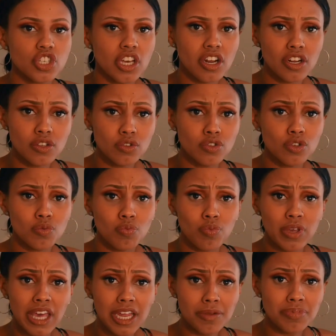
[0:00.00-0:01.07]
get on YouTube,
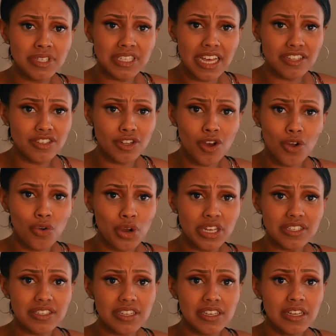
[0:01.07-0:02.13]
get obsessed, go
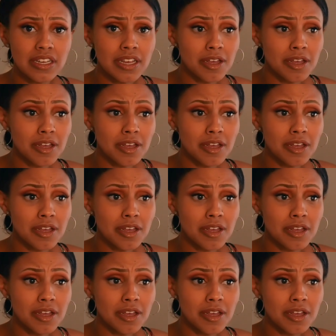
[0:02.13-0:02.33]
crazy.